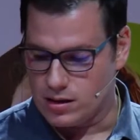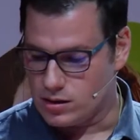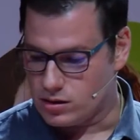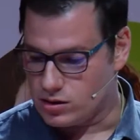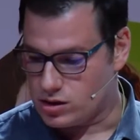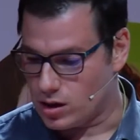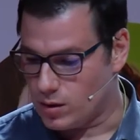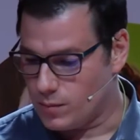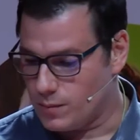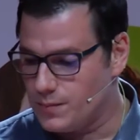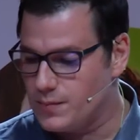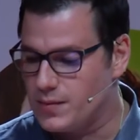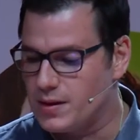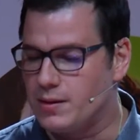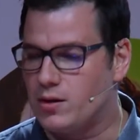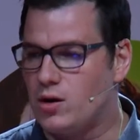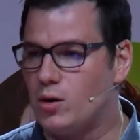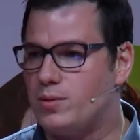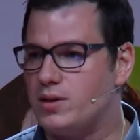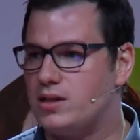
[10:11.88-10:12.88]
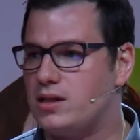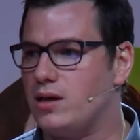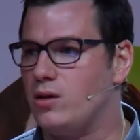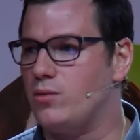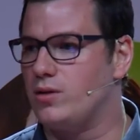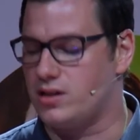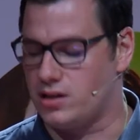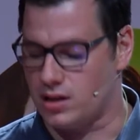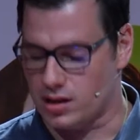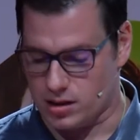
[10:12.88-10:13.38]
So corpus
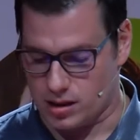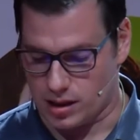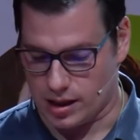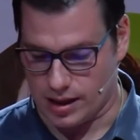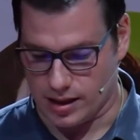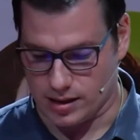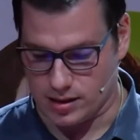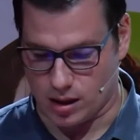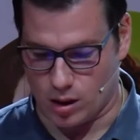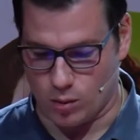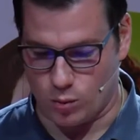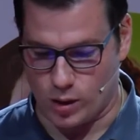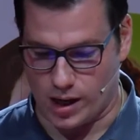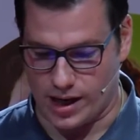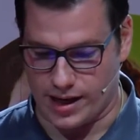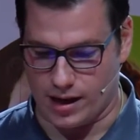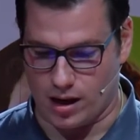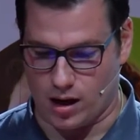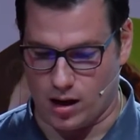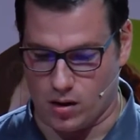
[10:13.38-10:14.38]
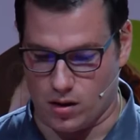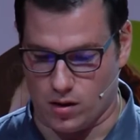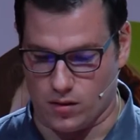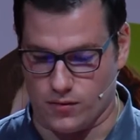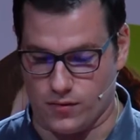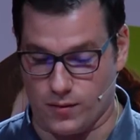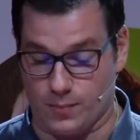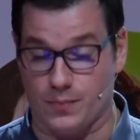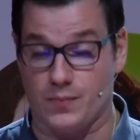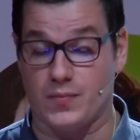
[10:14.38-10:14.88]
linguistics is a way
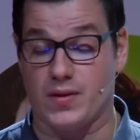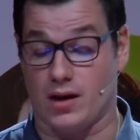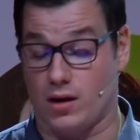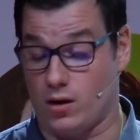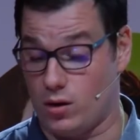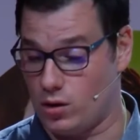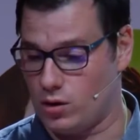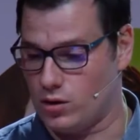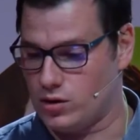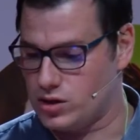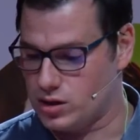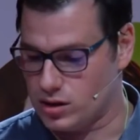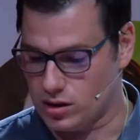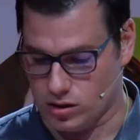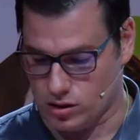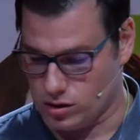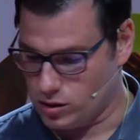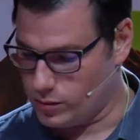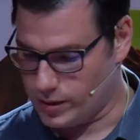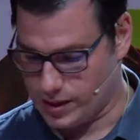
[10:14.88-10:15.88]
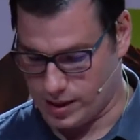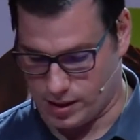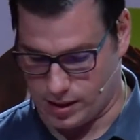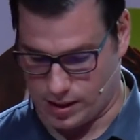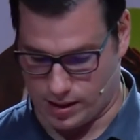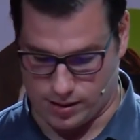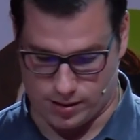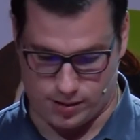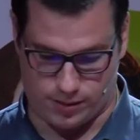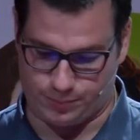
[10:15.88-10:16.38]
of us doing
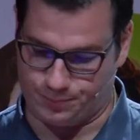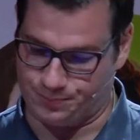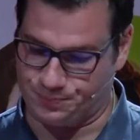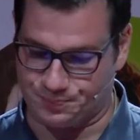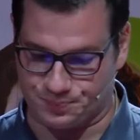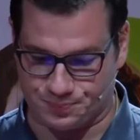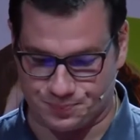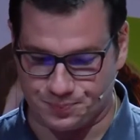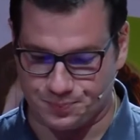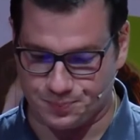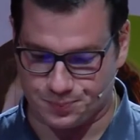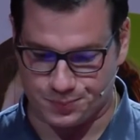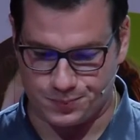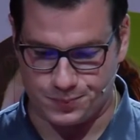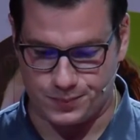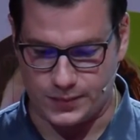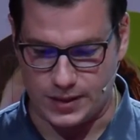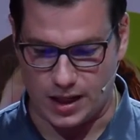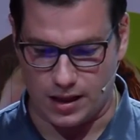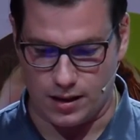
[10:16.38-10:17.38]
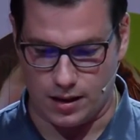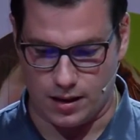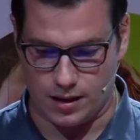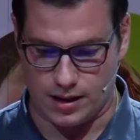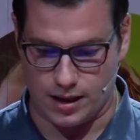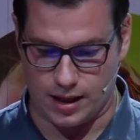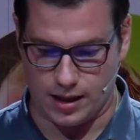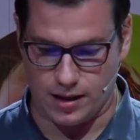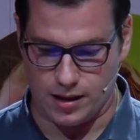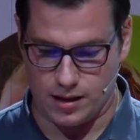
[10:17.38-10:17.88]
that.
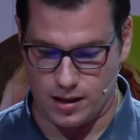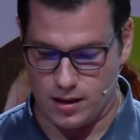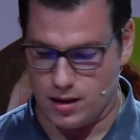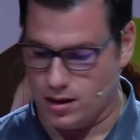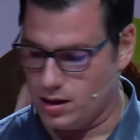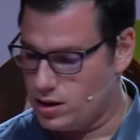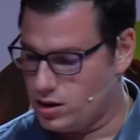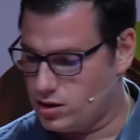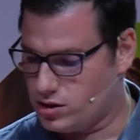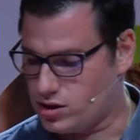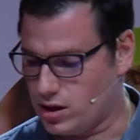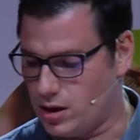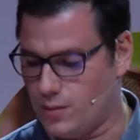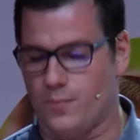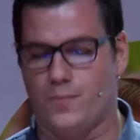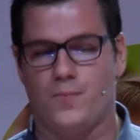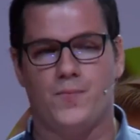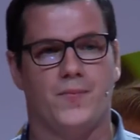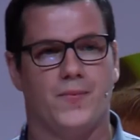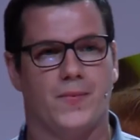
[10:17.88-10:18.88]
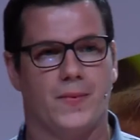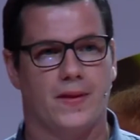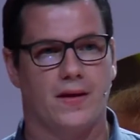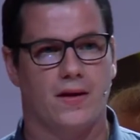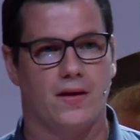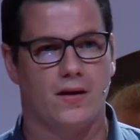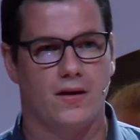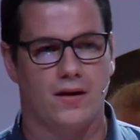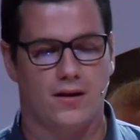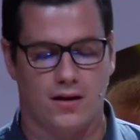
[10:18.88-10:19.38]
Okay, so
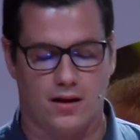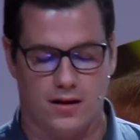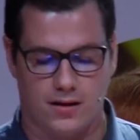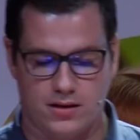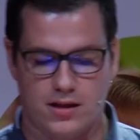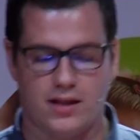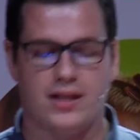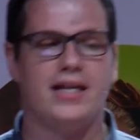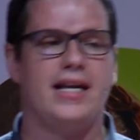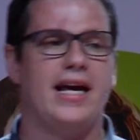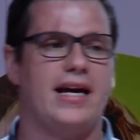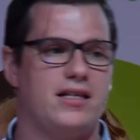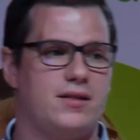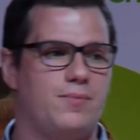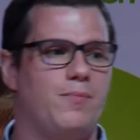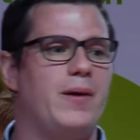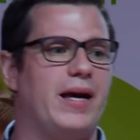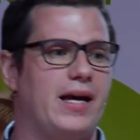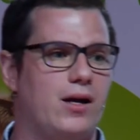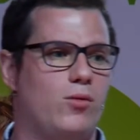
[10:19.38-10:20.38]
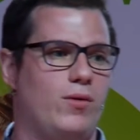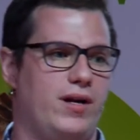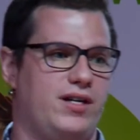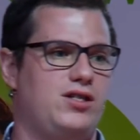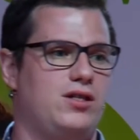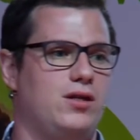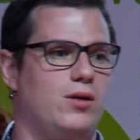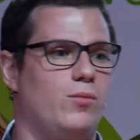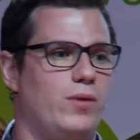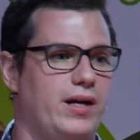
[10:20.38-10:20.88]
to the next big
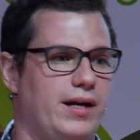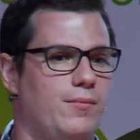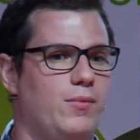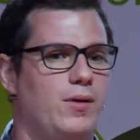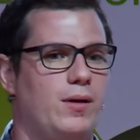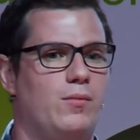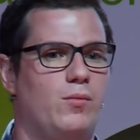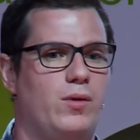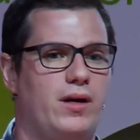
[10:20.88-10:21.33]
question that we, we,